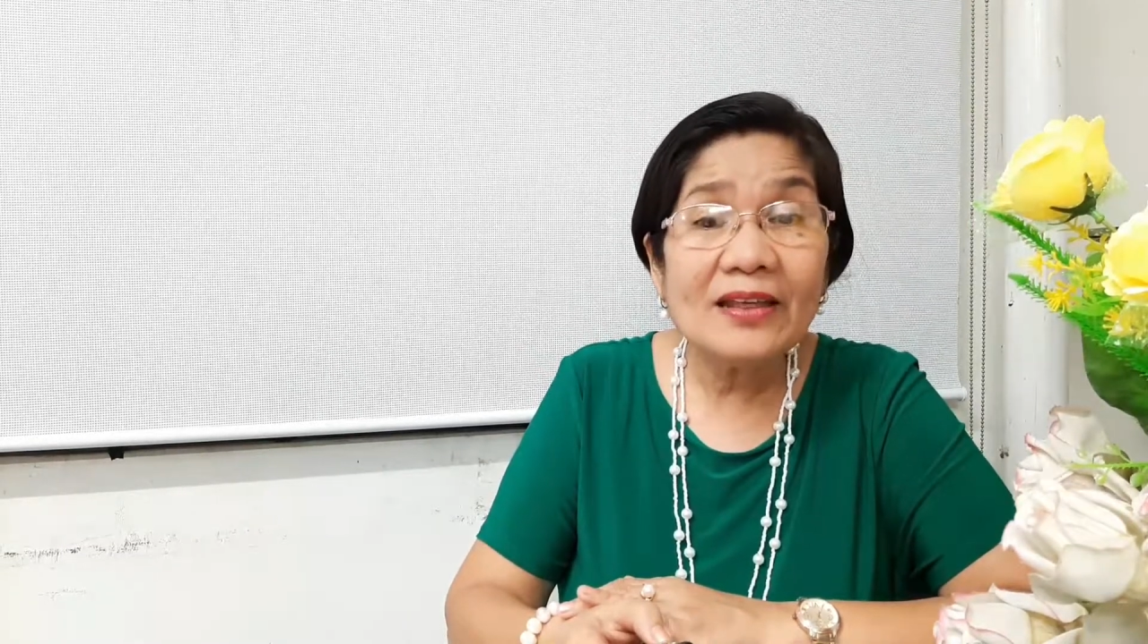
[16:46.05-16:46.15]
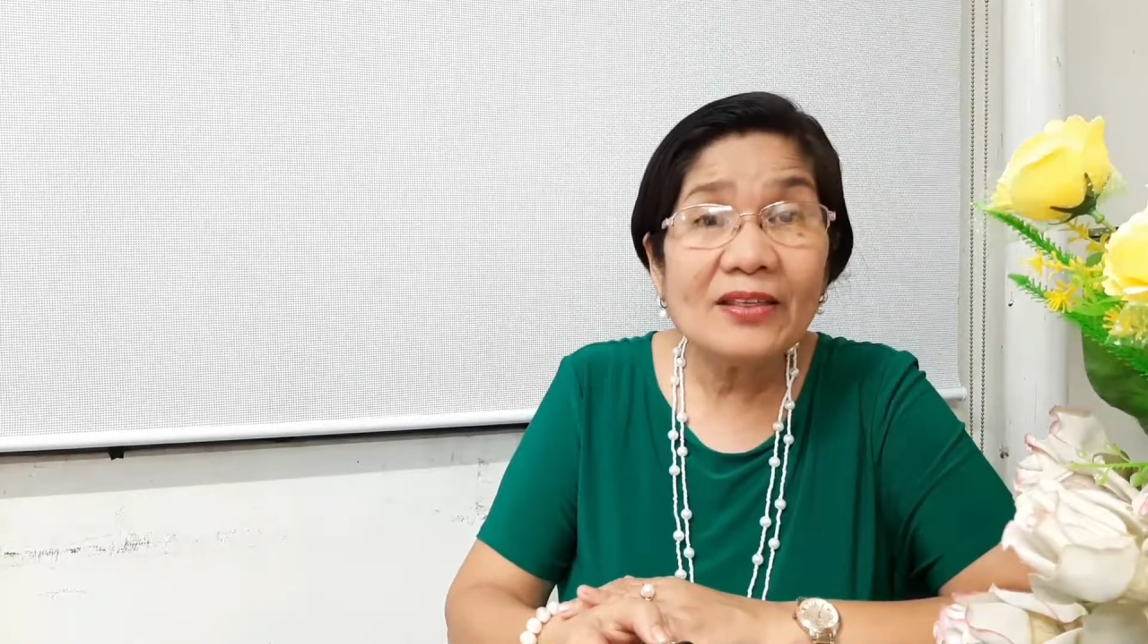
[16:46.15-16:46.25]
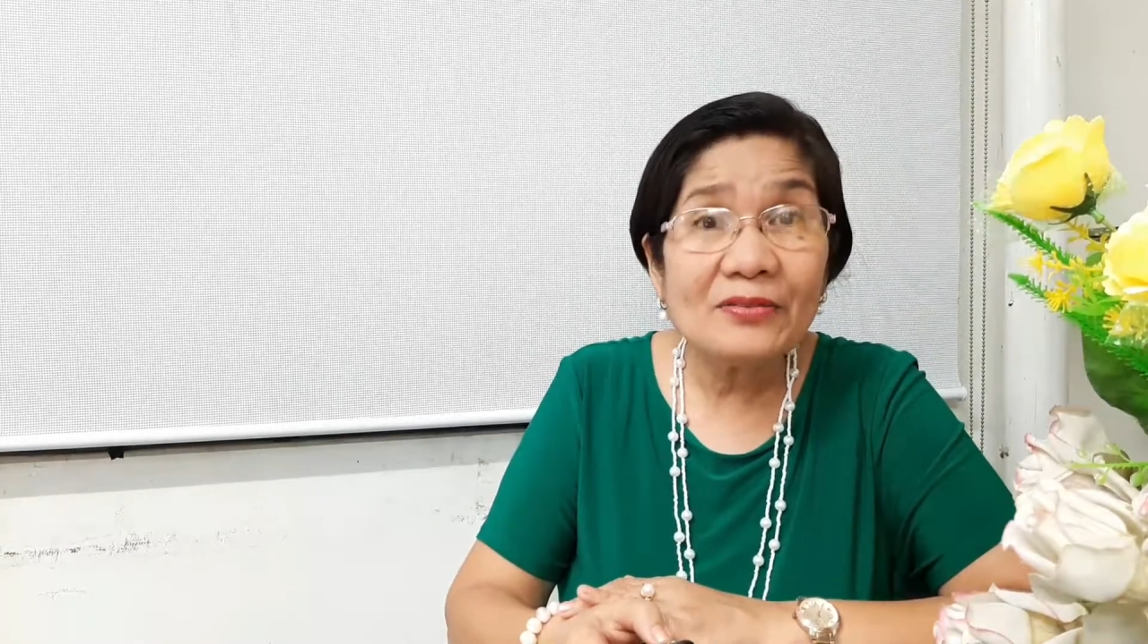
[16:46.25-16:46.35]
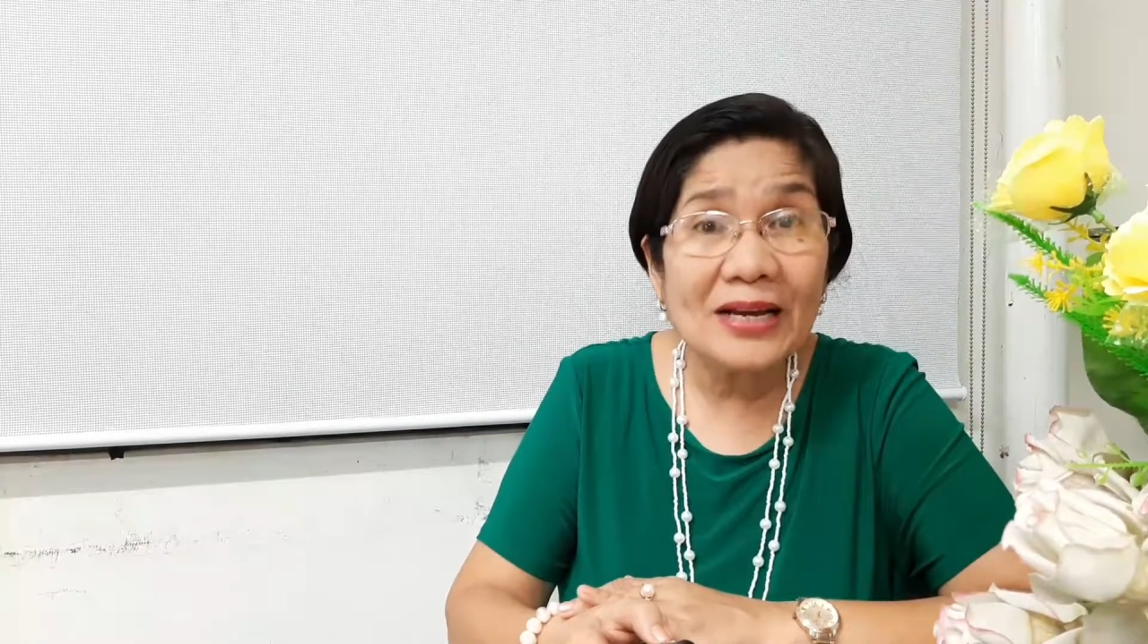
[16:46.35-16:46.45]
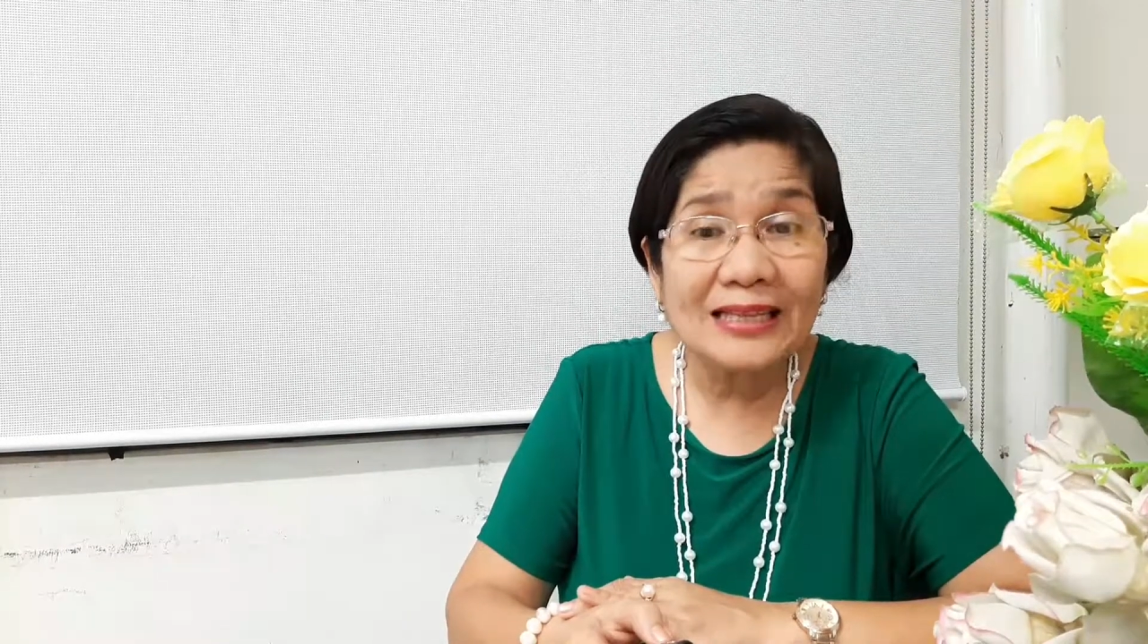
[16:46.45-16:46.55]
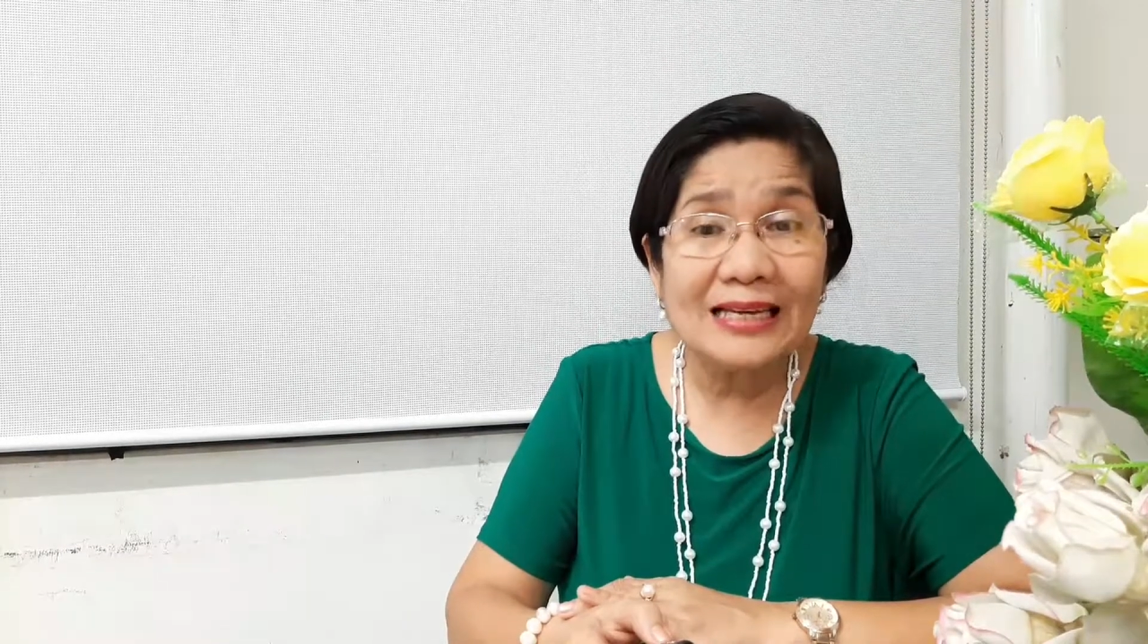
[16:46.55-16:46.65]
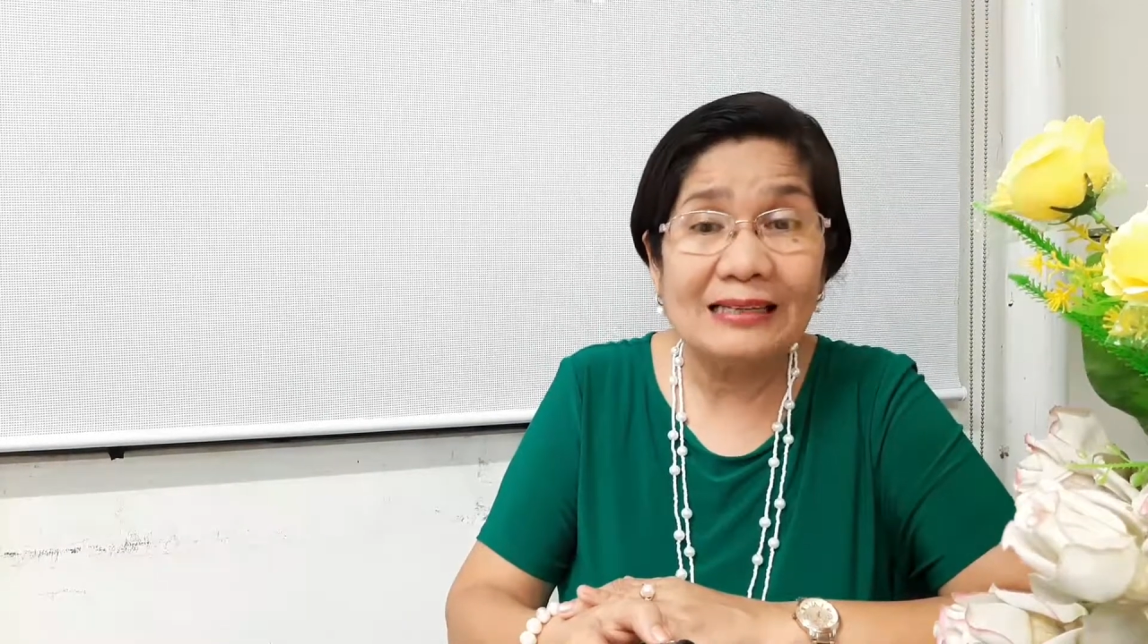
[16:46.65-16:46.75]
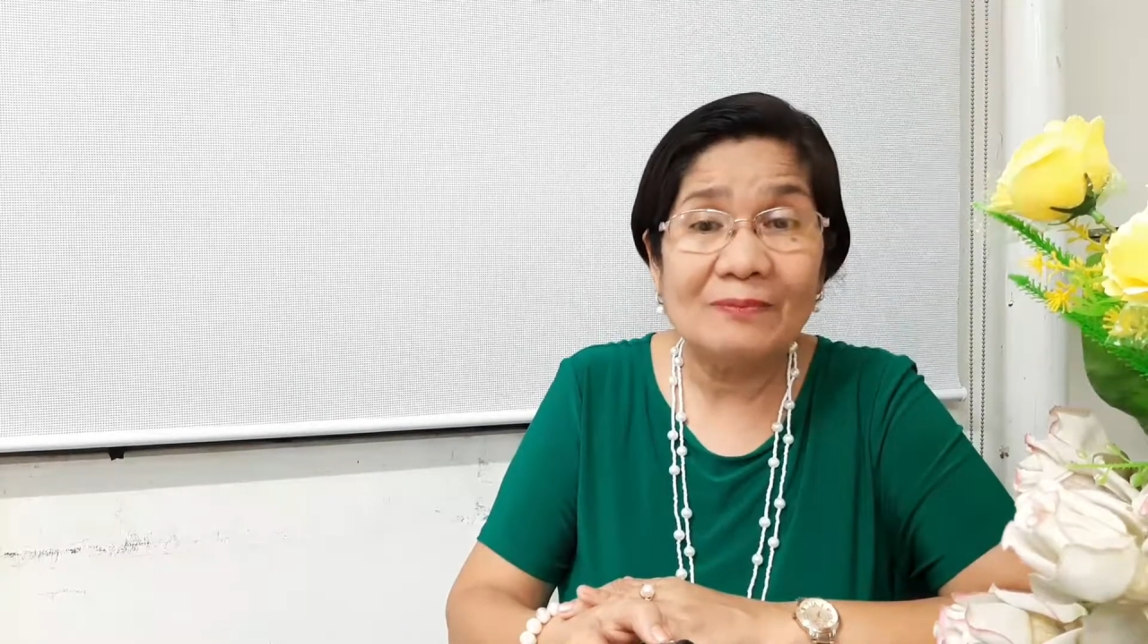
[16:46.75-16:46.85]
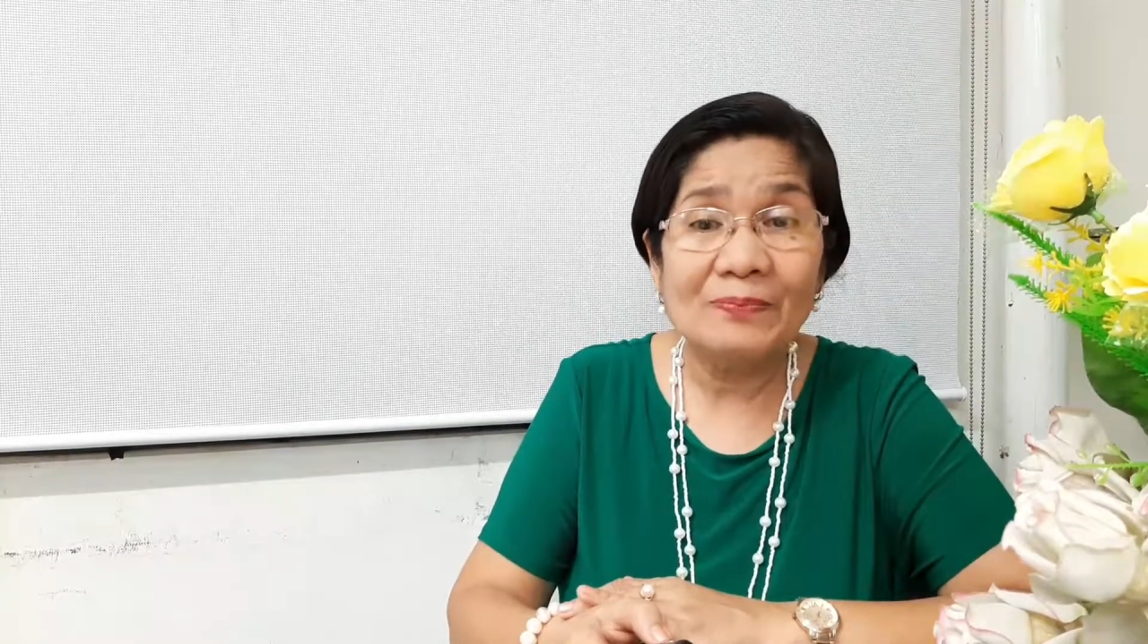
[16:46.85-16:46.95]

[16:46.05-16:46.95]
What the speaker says: threaten